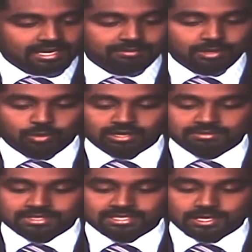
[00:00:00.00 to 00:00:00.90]
Kemi,
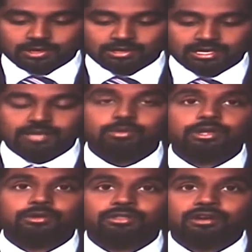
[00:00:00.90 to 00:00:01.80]
welcome to City Online. What
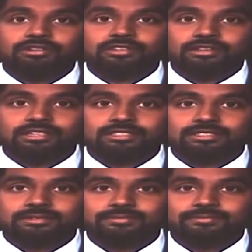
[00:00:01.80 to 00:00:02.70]
are your thoughts on this?